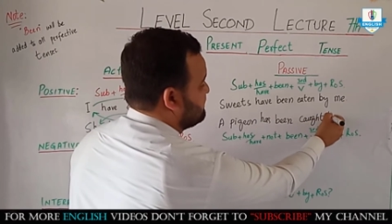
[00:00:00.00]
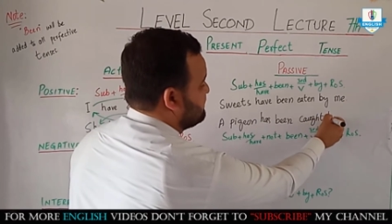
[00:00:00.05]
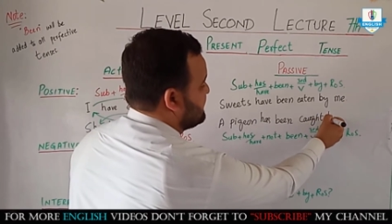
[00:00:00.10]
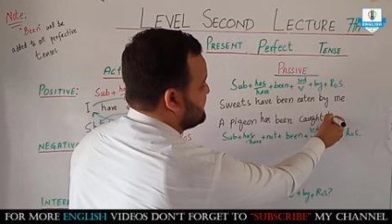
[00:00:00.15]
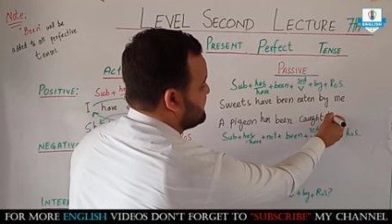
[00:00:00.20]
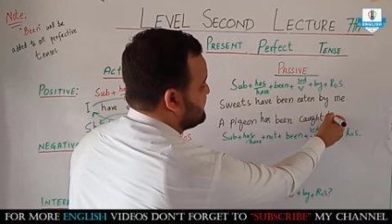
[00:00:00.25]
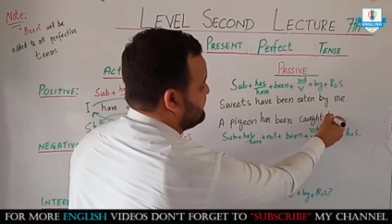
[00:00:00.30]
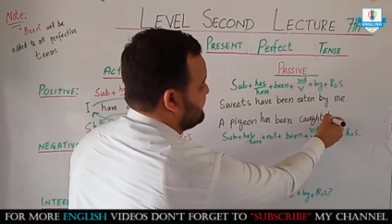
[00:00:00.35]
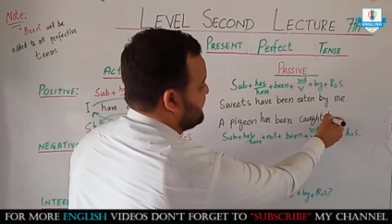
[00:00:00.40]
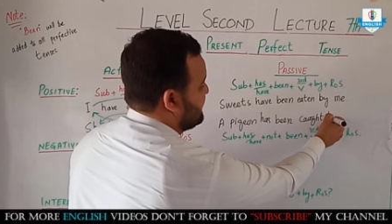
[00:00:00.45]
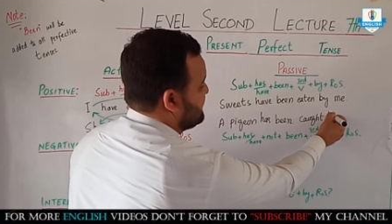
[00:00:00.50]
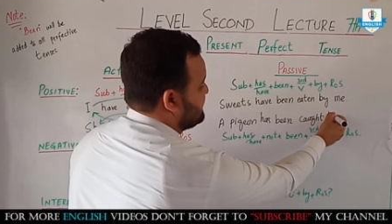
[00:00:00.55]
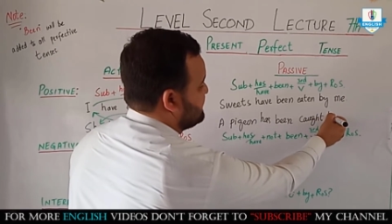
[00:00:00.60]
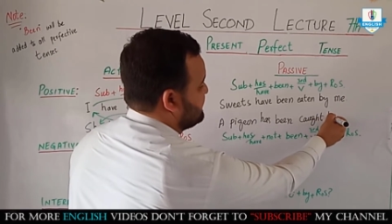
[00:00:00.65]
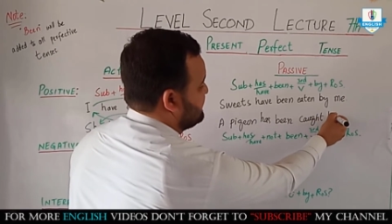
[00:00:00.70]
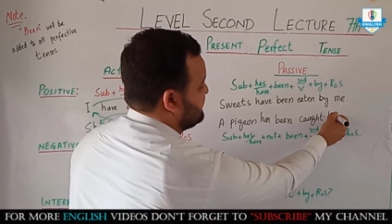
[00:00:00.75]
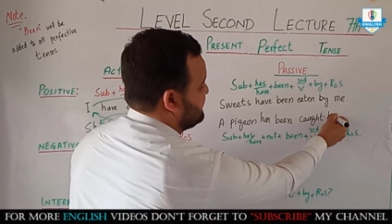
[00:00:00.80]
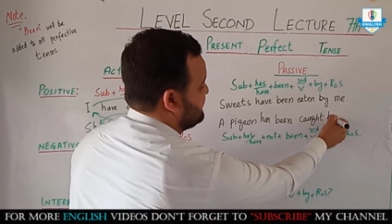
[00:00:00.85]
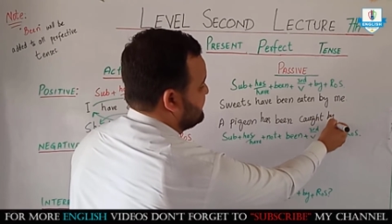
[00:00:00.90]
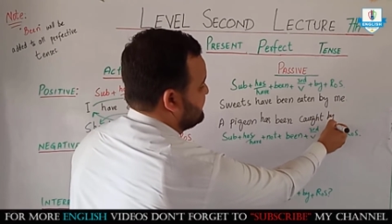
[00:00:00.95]
passive
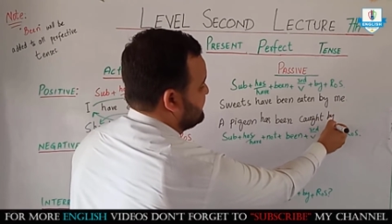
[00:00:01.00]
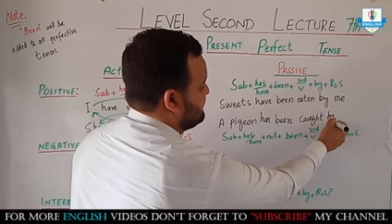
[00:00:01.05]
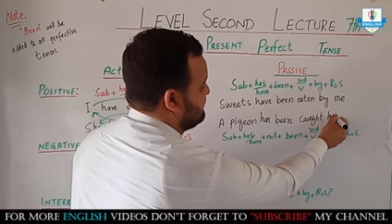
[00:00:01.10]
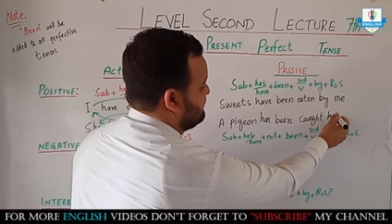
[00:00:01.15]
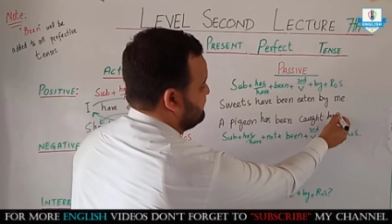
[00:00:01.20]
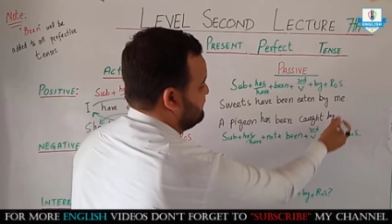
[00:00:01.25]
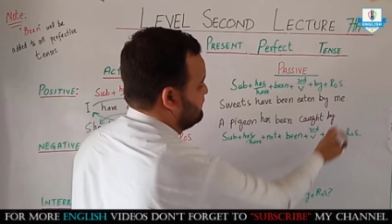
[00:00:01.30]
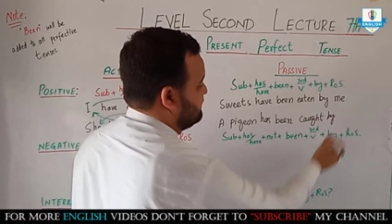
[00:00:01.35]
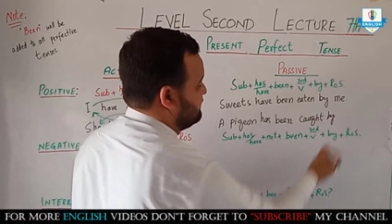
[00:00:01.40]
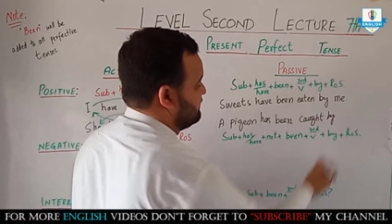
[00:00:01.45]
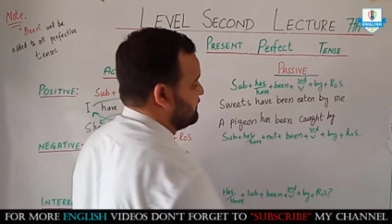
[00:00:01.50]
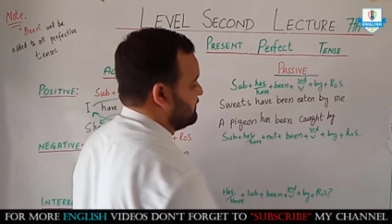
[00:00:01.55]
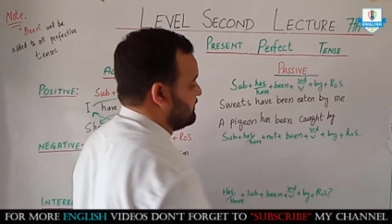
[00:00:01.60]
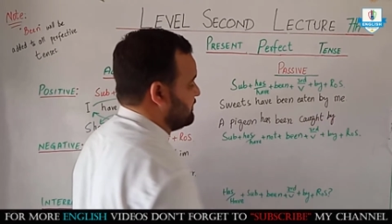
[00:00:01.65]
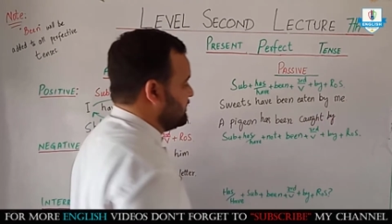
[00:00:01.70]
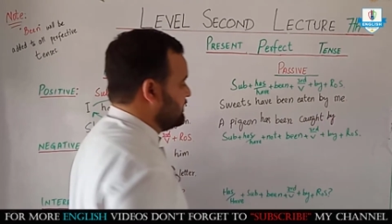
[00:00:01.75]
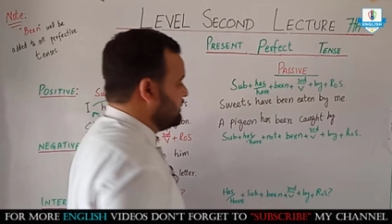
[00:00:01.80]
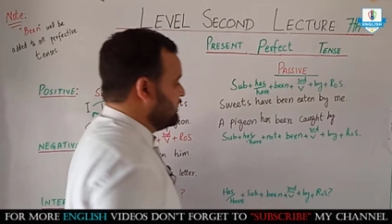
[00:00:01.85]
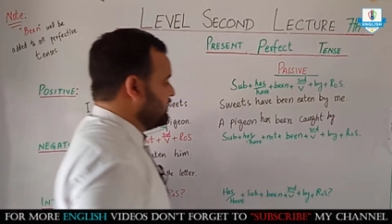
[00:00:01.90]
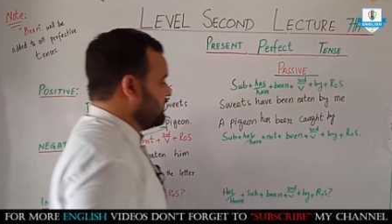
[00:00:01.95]
agent.
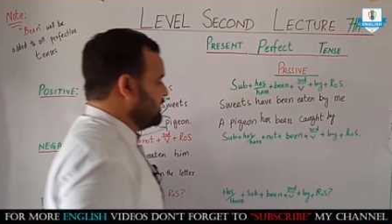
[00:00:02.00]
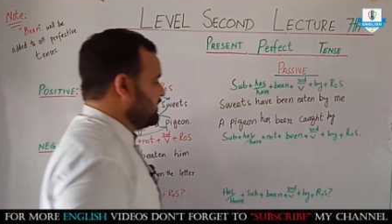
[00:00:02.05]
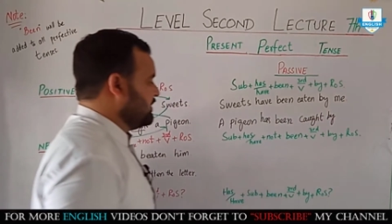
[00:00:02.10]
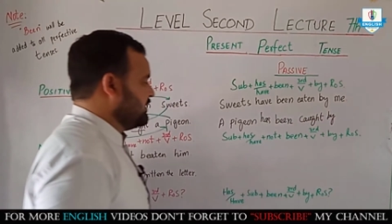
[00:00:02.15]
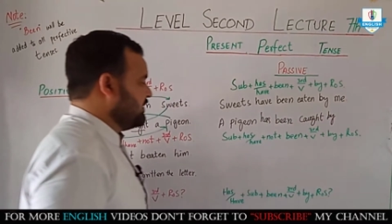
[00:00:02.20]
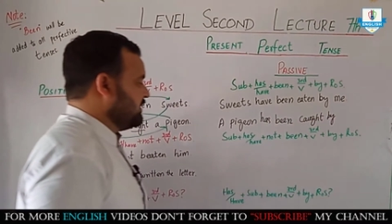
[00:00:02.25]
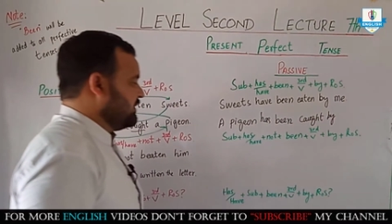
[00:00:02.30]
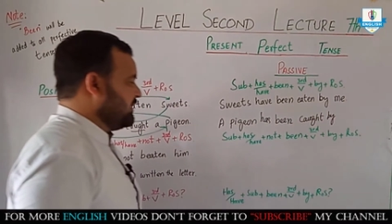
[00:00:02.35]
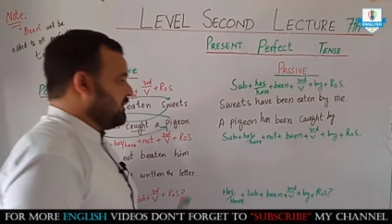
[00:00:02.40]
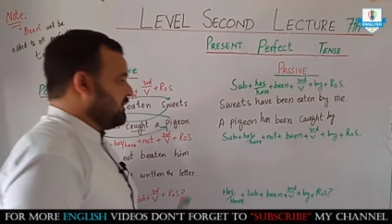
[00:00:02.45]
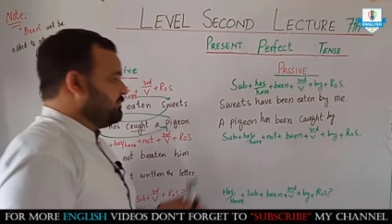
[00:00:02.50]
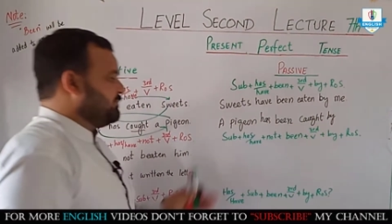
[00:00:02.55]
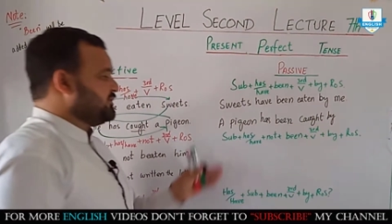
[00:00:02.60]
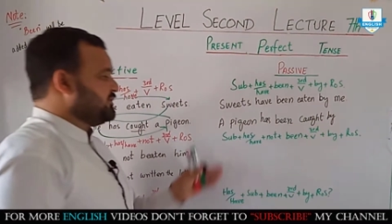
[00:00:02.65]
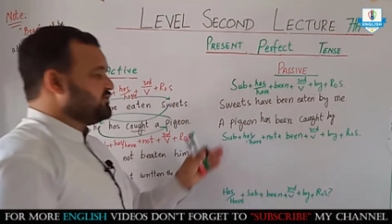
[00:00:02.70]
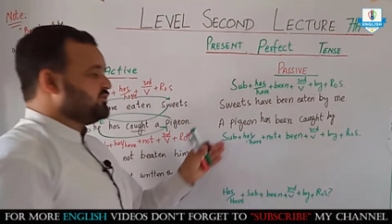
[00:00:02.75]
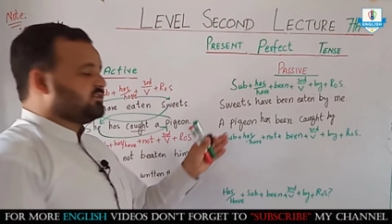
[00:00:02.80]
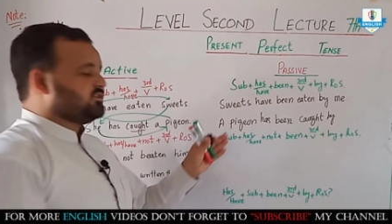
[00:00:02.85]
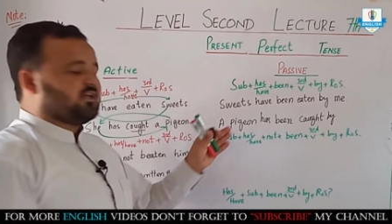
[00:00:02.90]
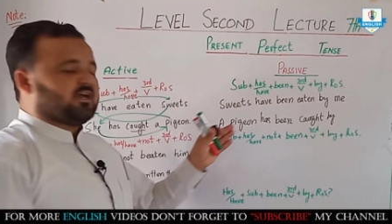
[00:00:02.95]
A
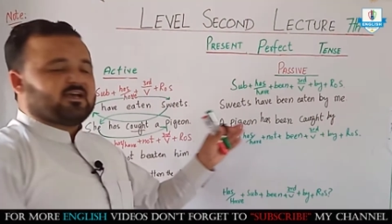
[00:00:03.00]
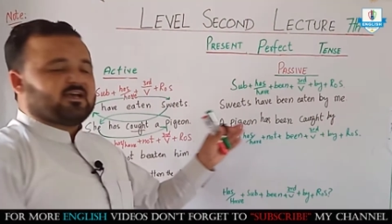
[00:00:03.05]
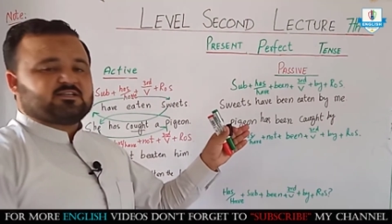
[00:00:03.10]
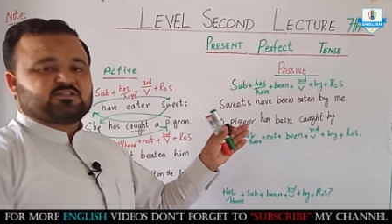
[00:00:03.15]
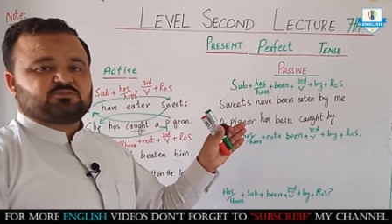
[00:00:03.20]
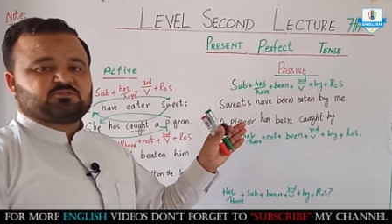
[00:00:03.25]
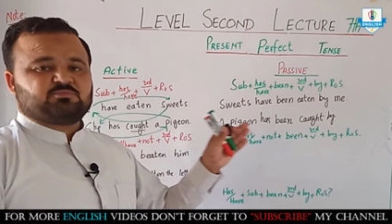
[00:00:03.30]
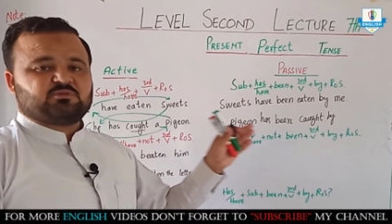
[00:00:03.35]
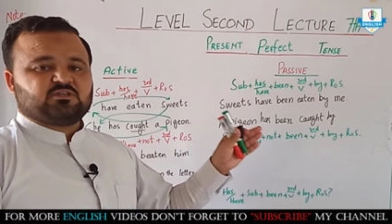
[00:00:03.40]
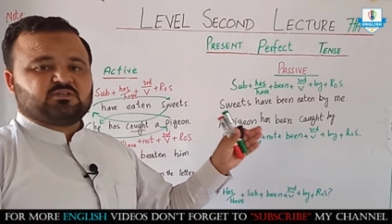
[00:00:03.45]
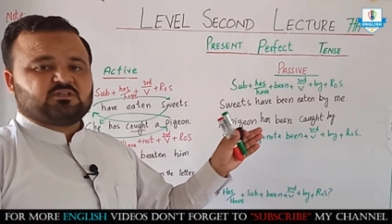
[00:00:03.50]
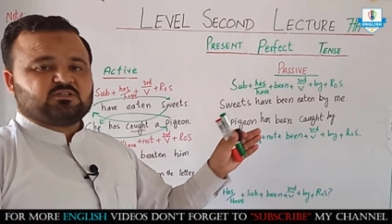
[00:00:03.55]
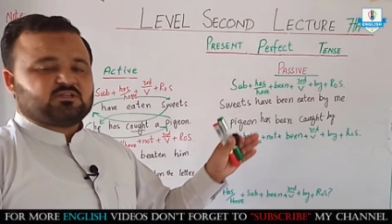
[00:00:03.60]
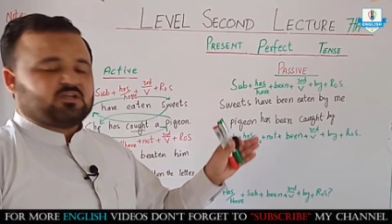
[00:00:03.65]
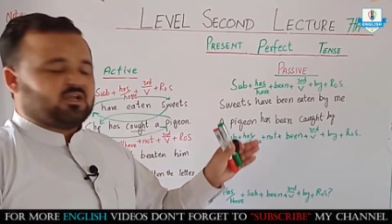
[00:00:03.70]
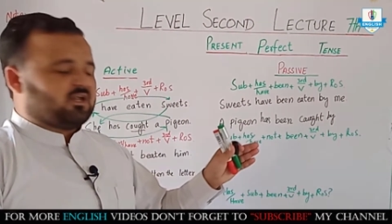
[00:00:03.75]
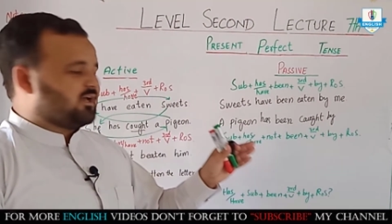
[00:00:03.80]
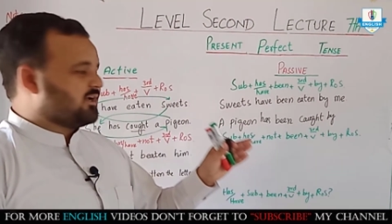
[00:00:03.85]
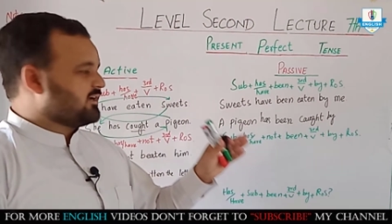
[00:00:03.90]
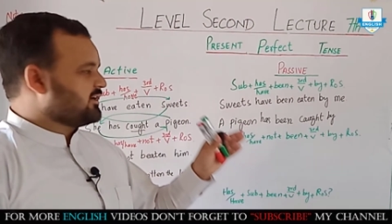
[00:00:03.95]
pigeon has
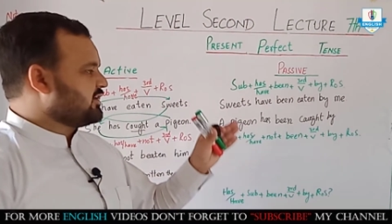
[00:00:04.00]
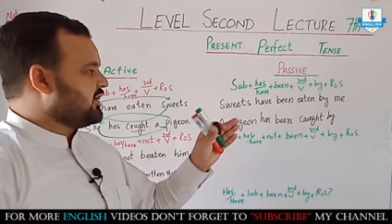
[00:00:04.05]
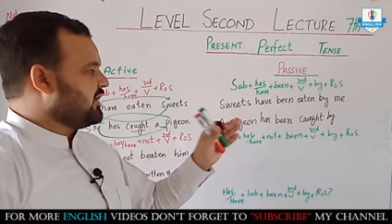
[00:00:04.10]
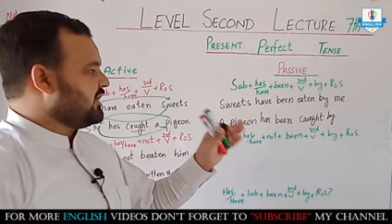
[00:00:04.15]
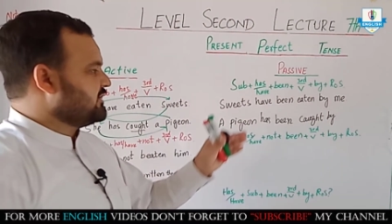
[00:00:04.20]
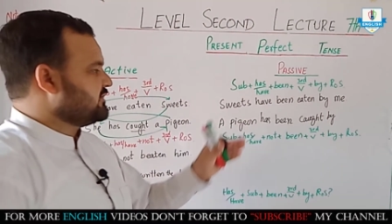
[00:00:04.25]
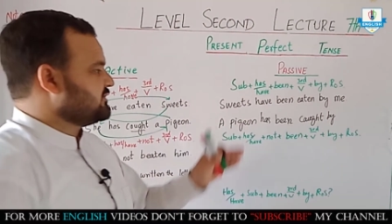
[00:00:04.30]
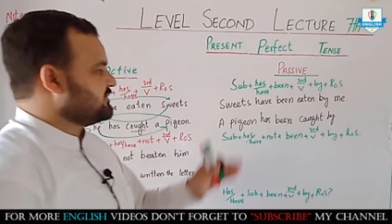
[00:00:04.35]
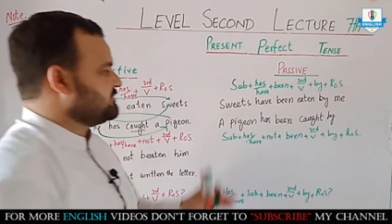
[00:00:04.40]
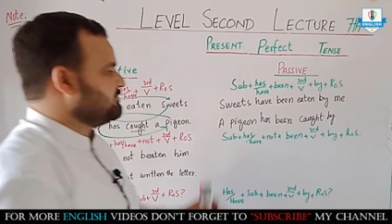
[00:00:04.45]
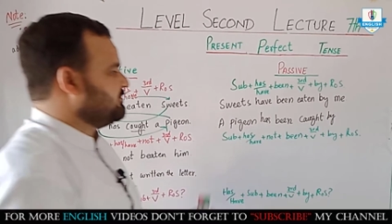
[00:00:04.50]
been caught